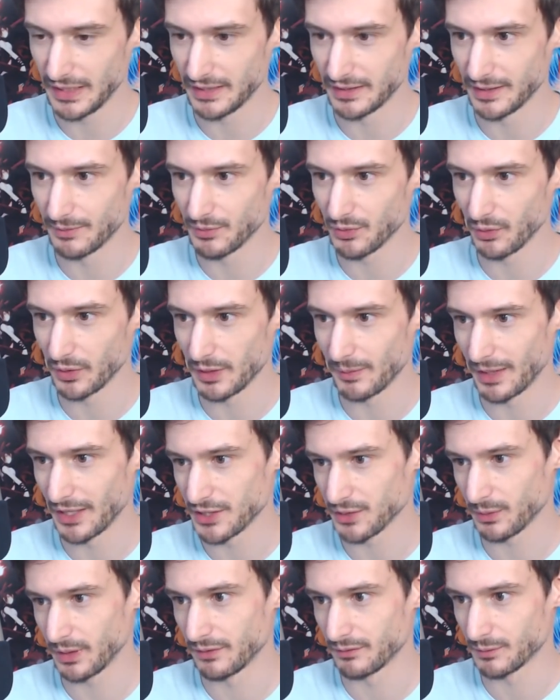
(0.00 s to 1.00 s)
them 20
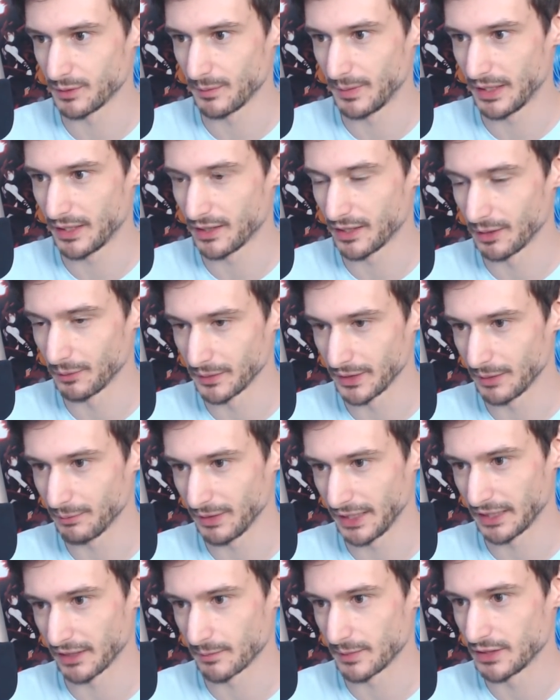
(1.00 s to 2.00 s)
miles away from KamiyaCon when they
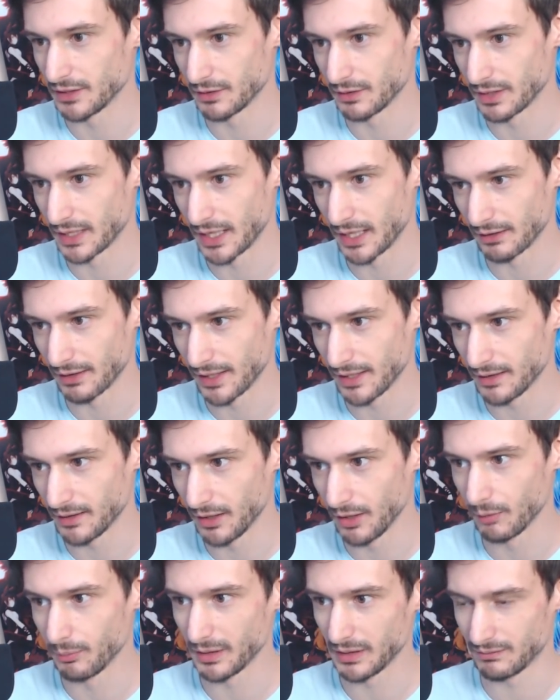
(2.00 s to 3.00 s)
planned on meeting you there, right?
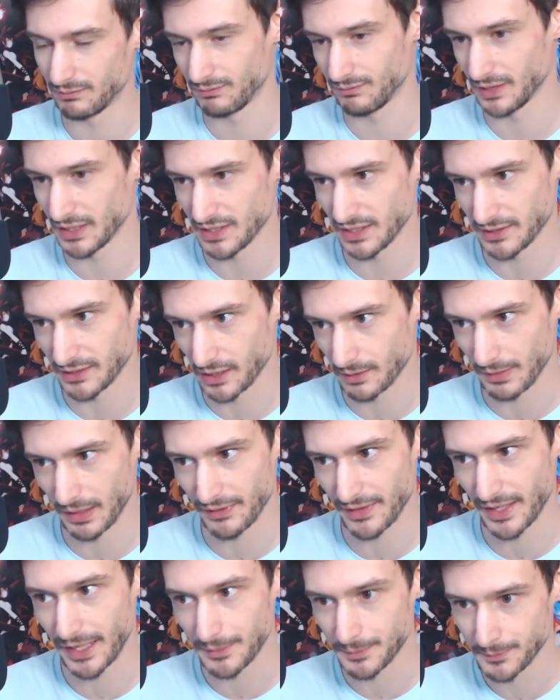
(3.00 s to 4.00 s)
Oh, but let's not talk
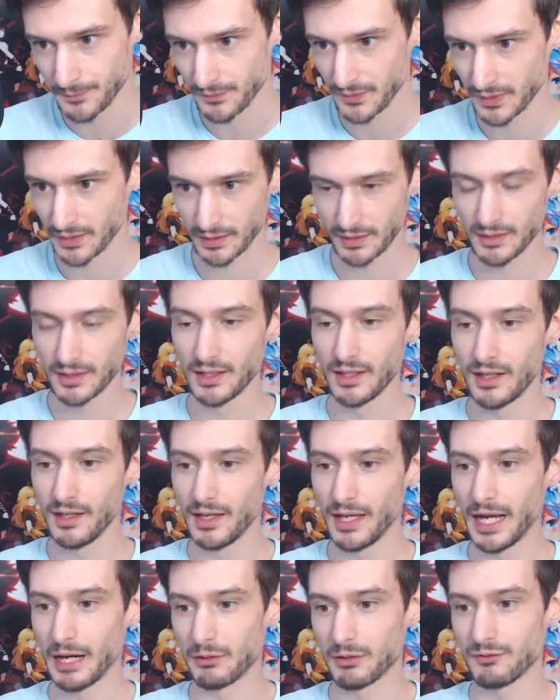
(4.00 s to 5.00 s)
about that.
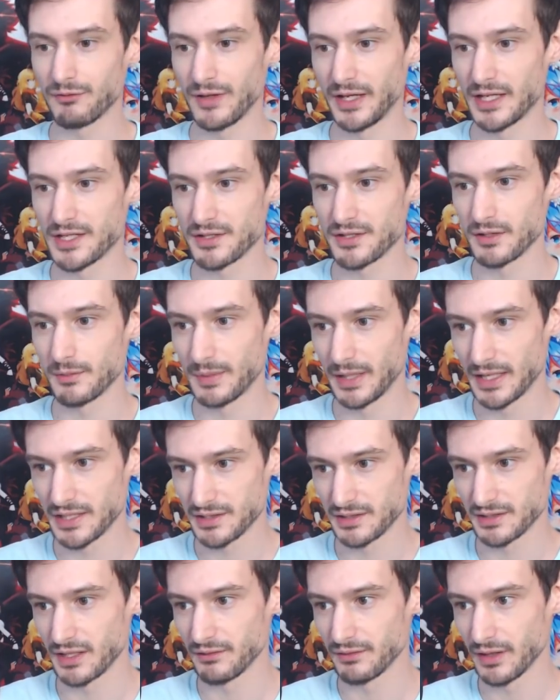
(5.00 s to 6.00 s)
Our fans are the
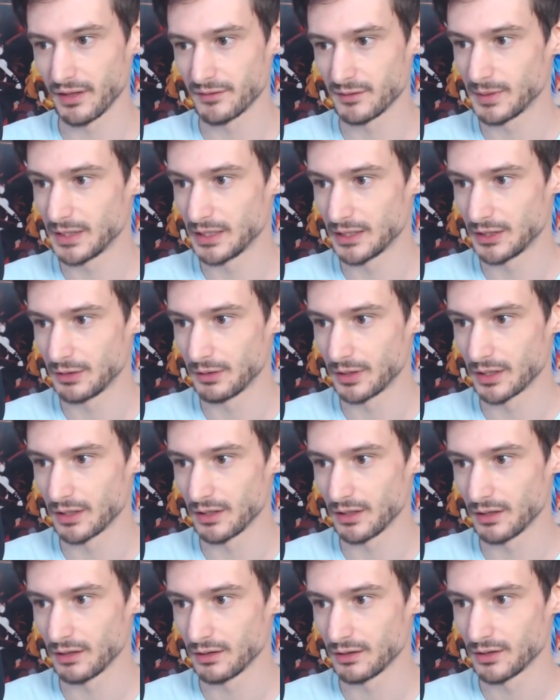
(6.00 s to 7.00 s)
best, and I've loved meeting you at
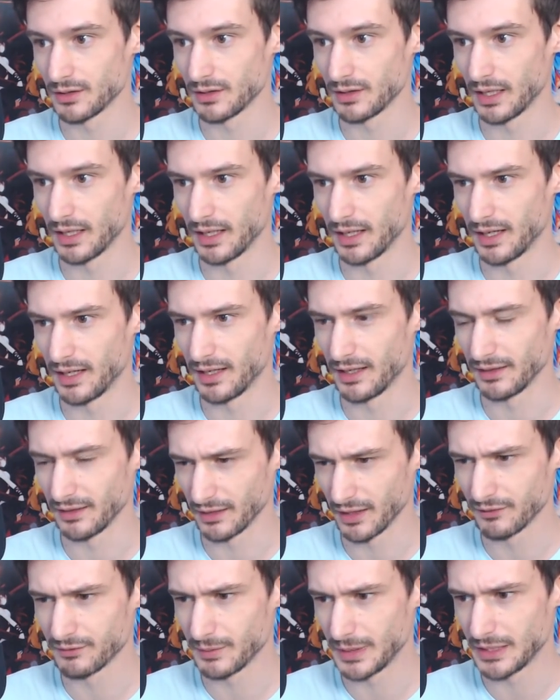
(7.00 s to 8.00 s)
all. Uh,
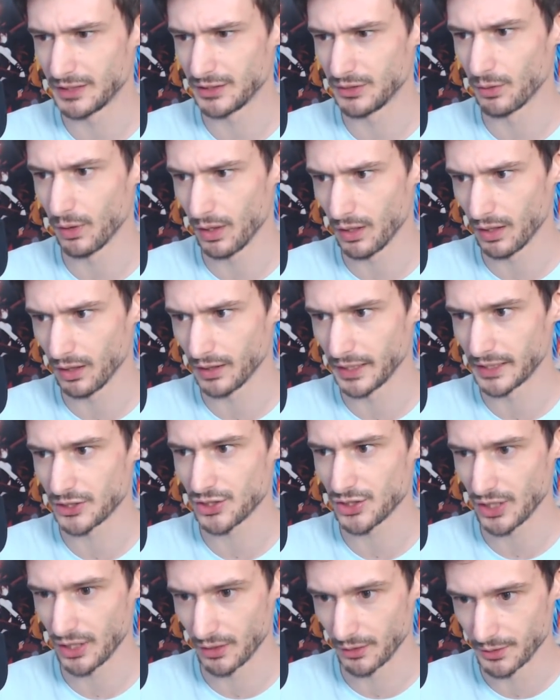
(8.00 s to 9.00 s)
meeting you all at
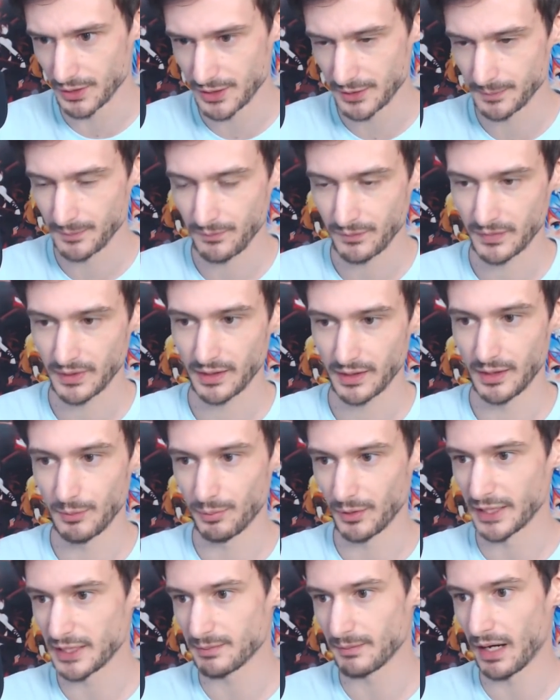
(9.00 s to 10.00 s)
shows. It
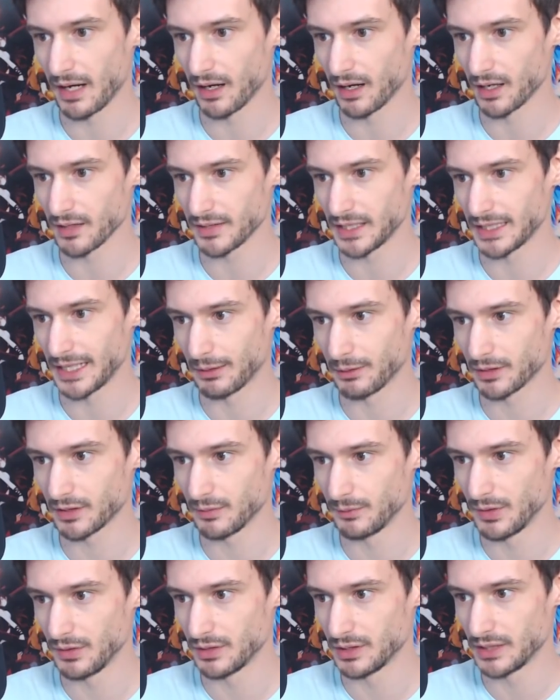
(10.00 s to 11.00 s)
breaks my heart that our
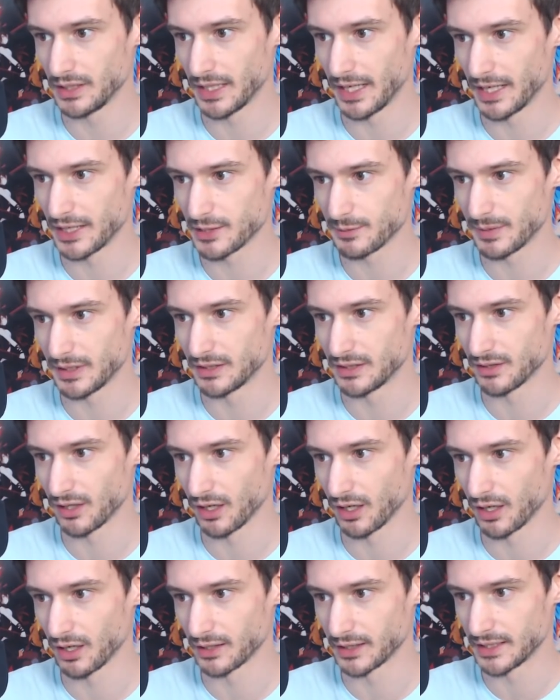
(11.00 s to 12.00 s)
community has been
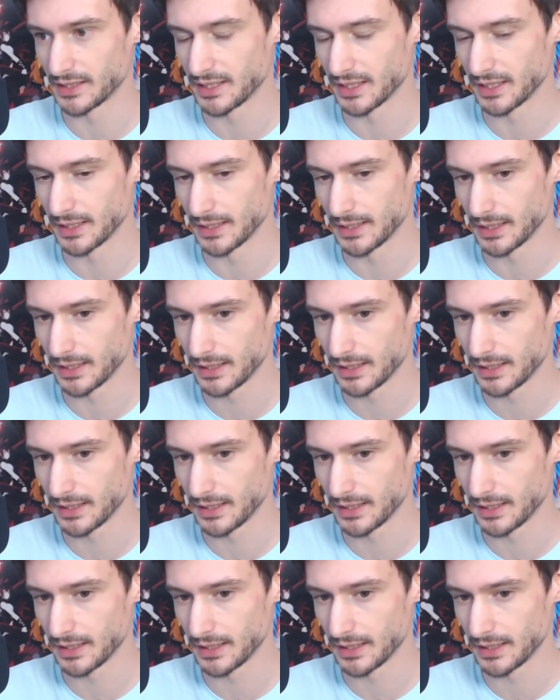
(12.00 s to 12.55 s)
targeted.